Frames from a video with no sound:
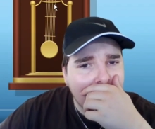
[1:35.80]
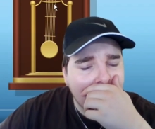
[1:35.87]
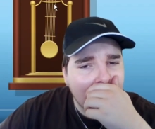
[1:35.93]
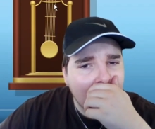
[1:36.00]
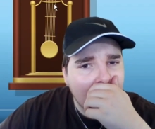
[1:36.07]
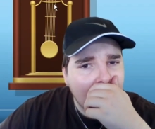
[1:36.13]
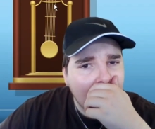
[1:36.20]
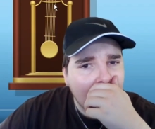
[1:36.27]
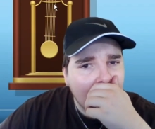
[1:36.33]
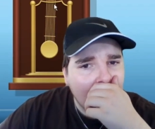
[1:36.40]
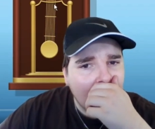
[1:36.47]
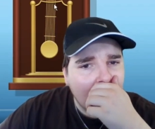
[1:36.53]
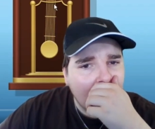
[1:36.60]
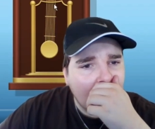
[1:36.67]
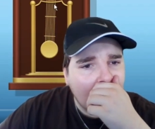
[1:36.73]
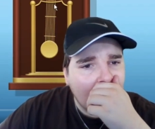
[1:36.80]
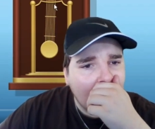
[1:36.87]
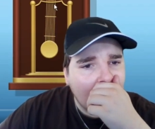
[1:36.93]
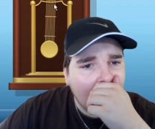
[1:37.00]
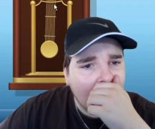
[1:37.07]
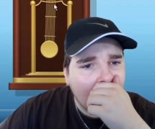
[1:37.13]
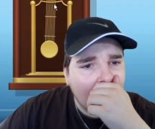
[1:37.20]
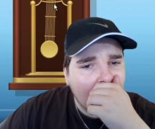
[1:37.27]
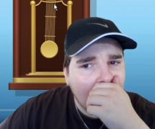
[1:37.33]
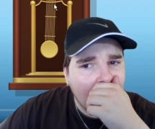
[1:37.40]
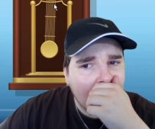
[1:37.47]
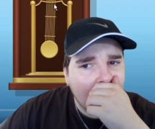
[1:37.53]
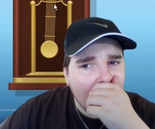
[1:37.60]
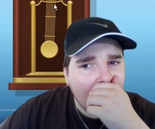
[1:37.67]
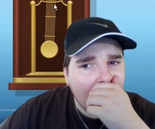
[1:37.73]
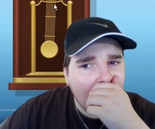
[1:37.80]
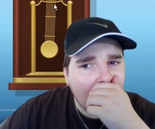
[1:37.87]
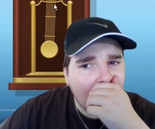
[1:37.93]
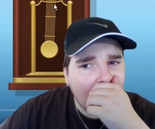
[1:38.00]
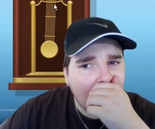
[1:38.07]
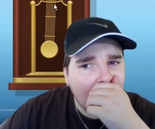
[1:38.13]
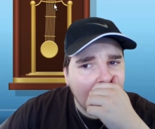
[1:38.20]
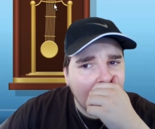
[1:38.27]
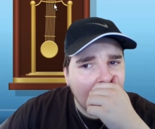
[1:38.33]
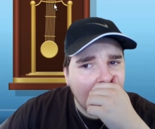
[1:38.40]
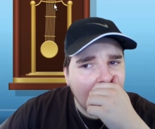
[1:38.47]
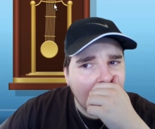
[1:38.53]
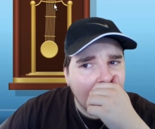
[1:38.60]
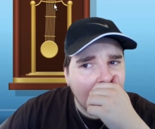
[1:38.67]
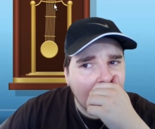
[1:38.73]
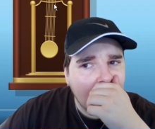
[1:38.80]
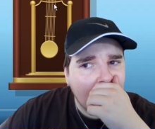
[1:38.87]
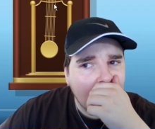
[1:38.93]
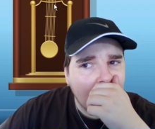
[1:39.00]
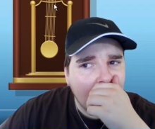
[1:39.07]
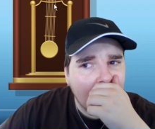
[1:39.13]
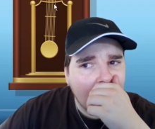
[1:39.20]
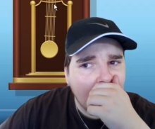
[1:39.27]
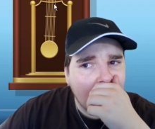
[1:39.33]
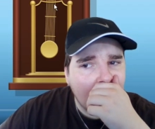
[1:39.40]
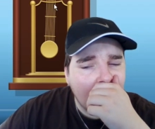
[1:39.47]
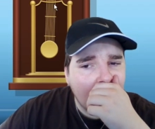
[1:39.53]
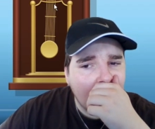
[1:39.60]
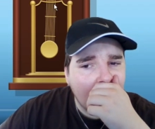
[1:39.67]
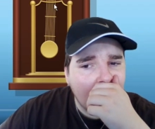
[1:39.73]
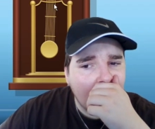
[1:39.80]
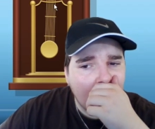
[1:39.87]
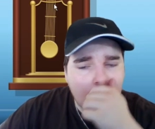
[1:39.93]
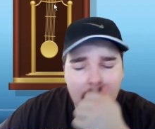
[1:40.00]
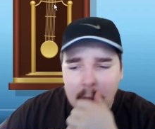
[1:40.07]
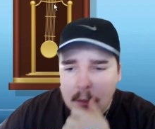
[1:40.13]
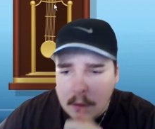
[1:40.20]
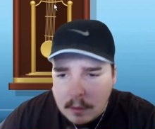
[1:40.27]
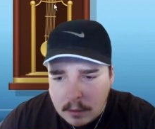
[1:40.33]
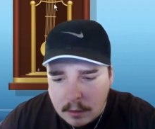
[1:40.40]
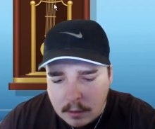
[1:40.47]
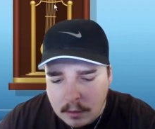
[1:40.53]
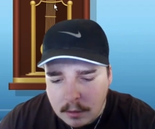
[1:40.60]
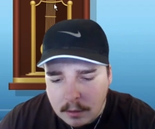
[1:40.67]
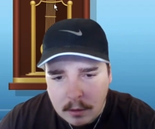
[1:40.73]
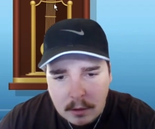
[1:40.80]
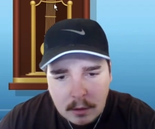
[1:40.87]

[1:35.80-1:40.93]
[no speech]